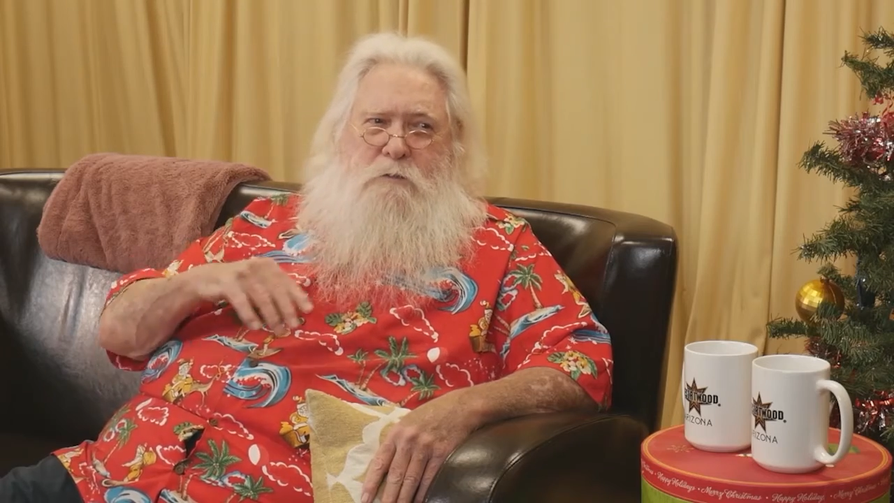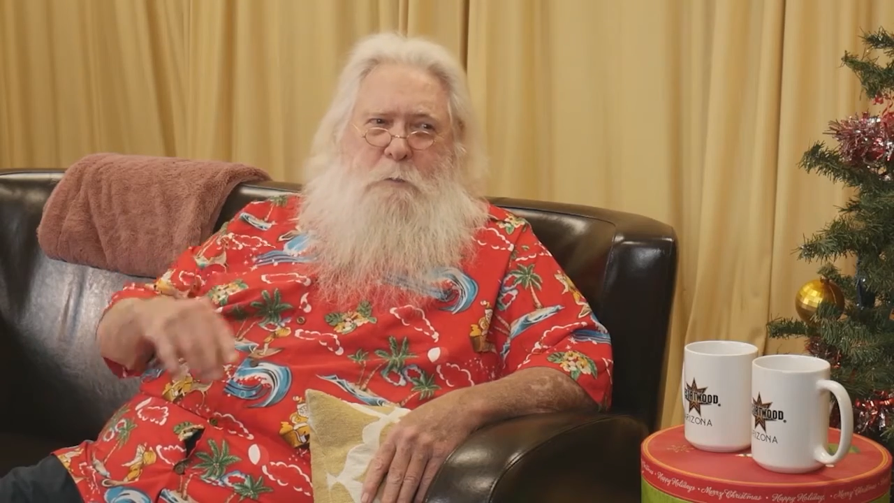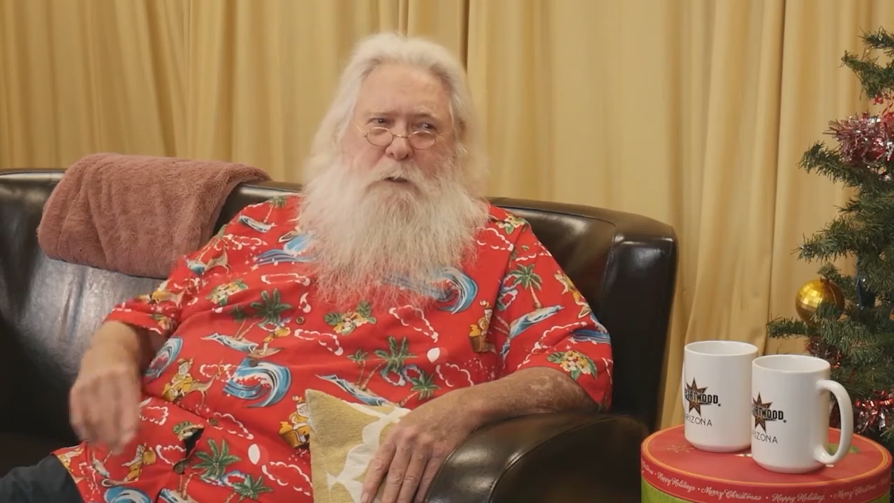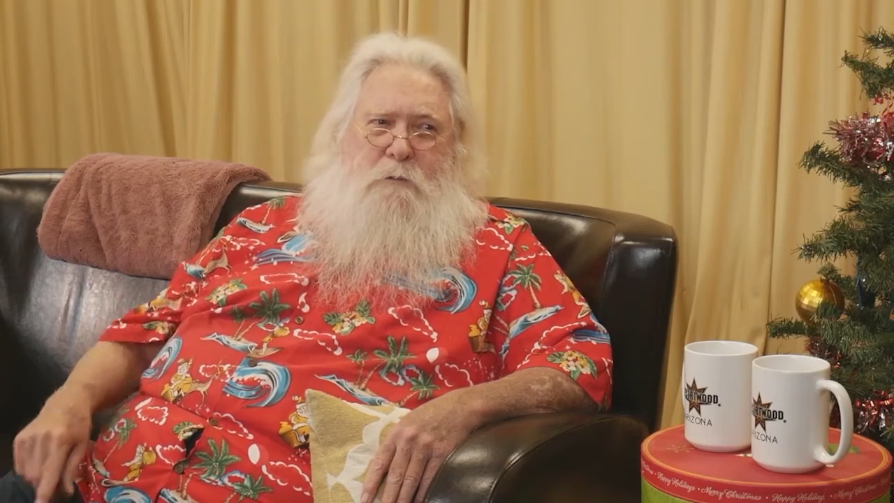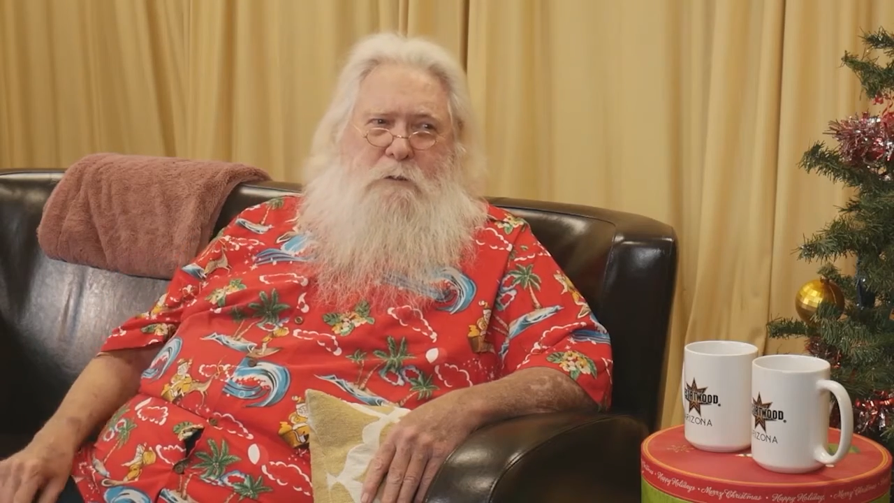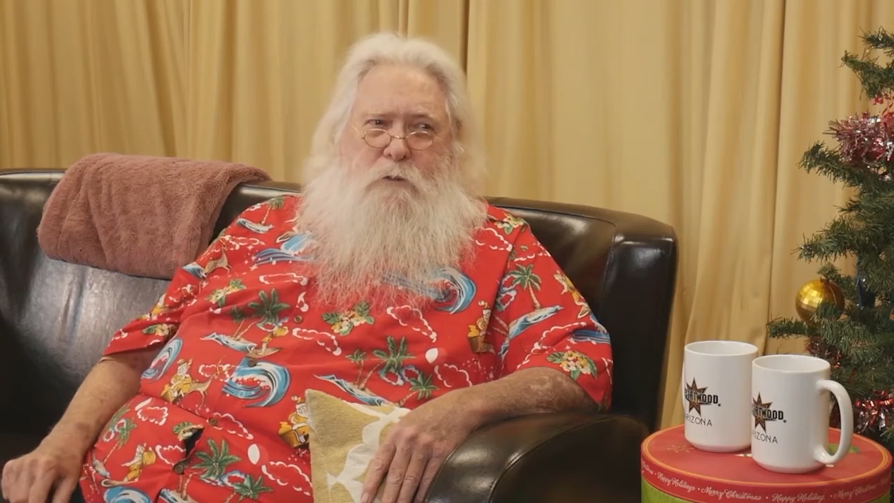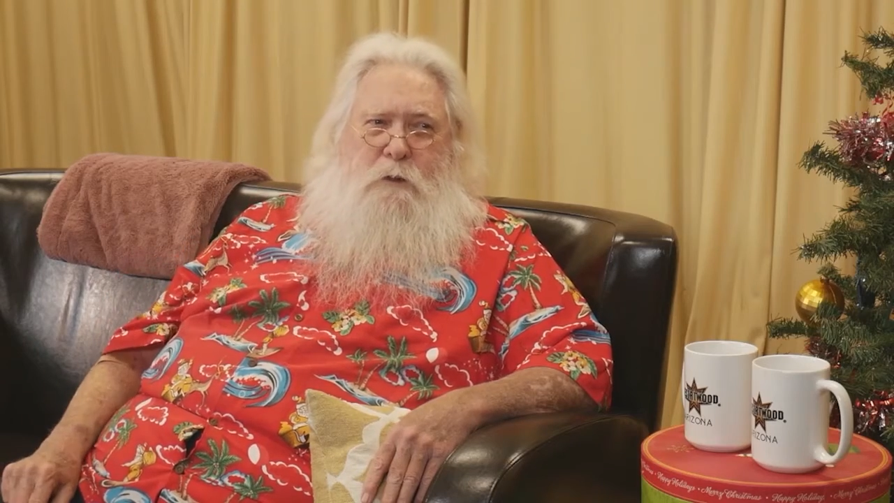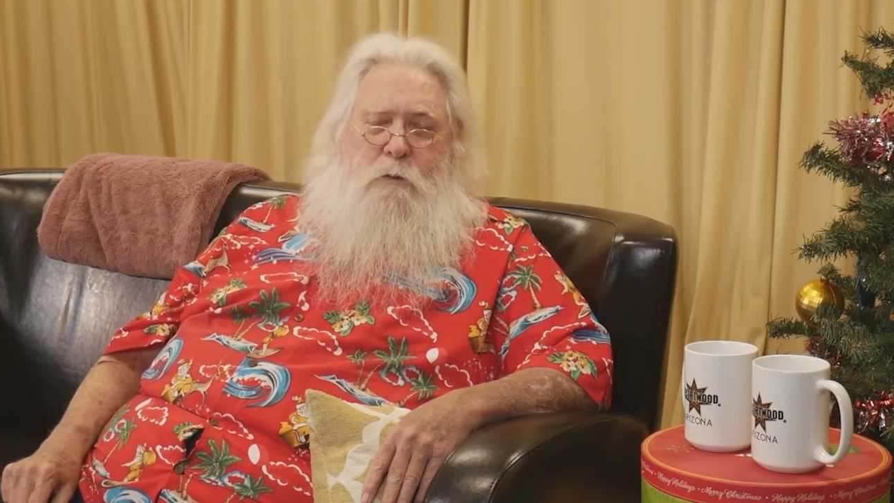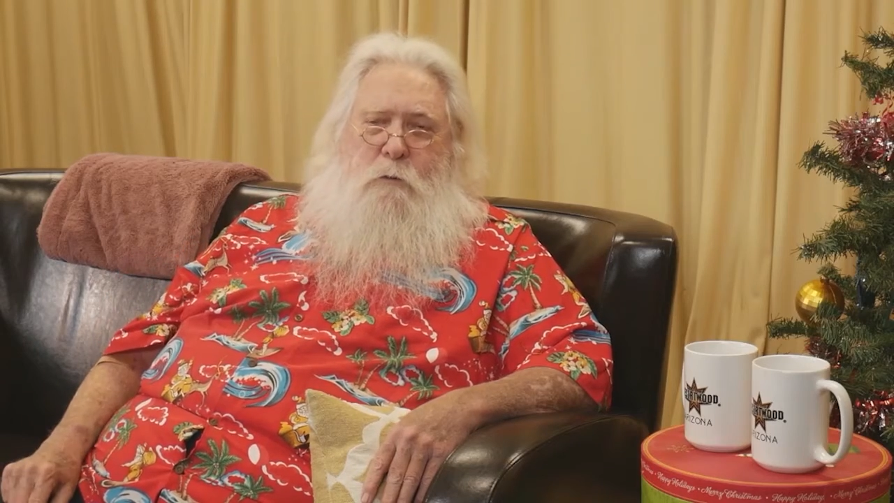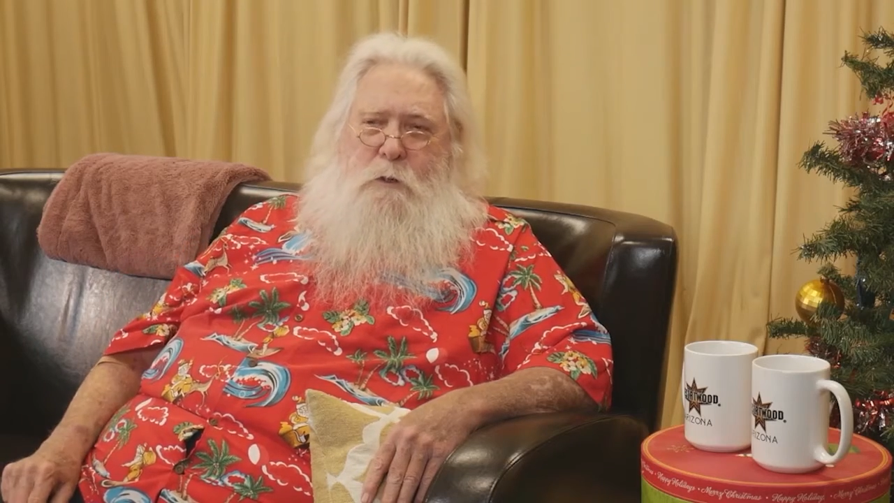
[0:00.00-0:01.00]
especially
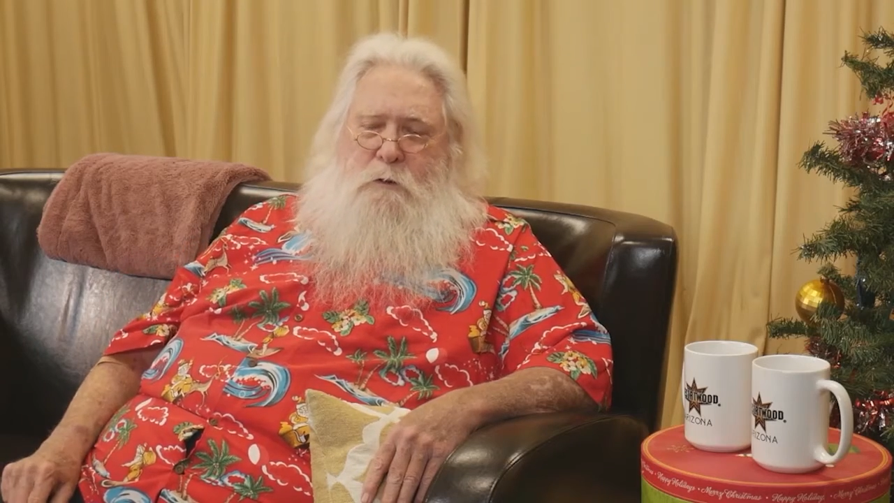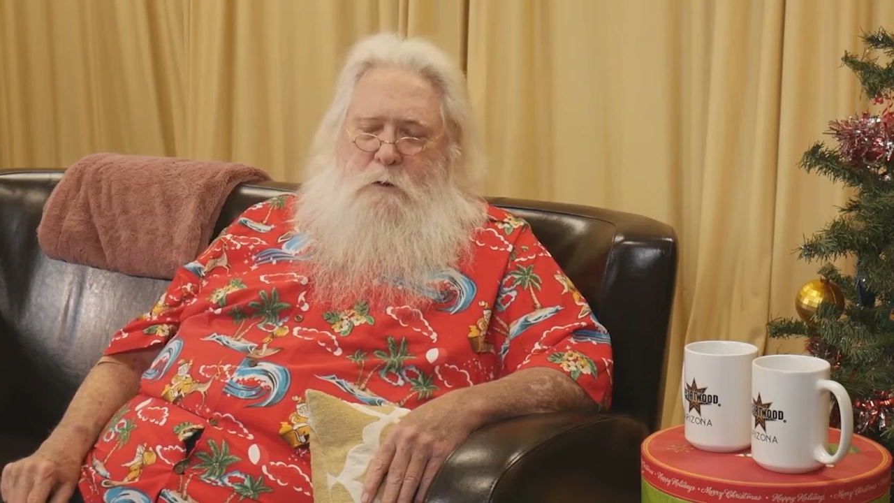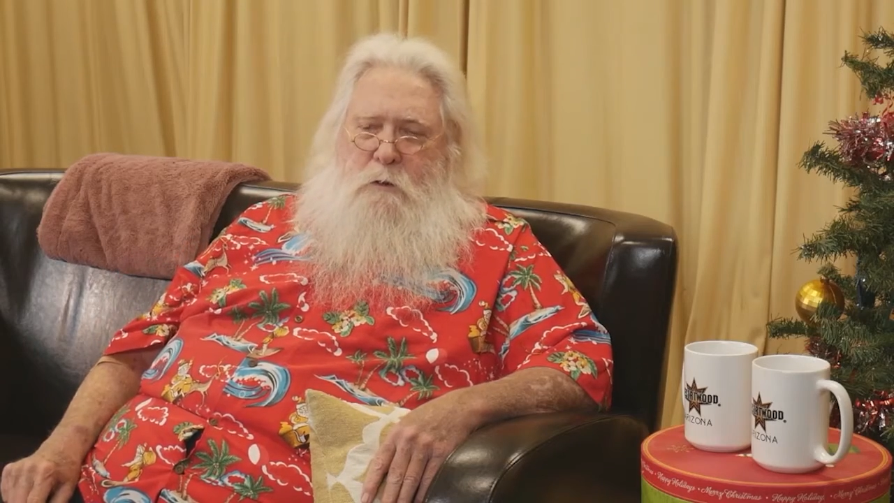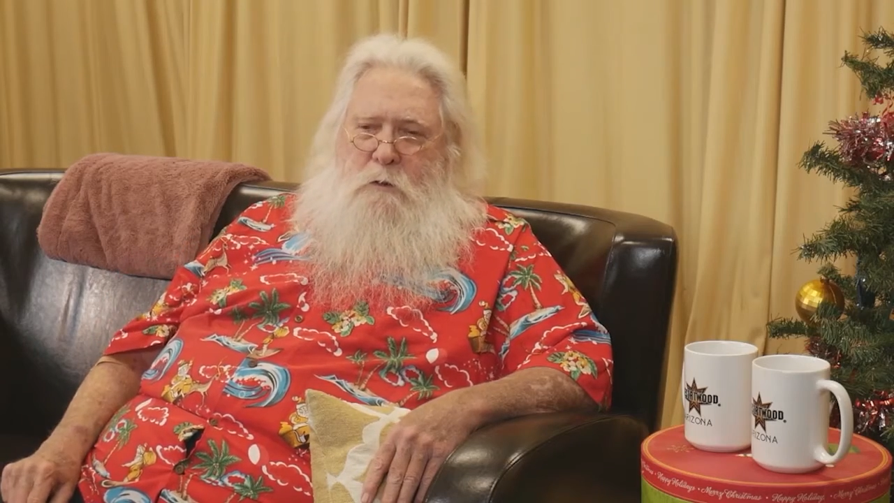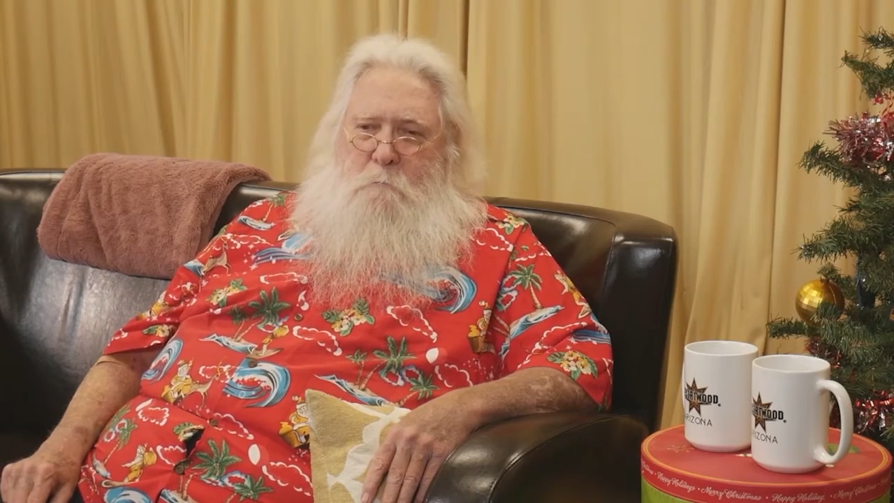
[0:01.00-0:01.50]
during winter.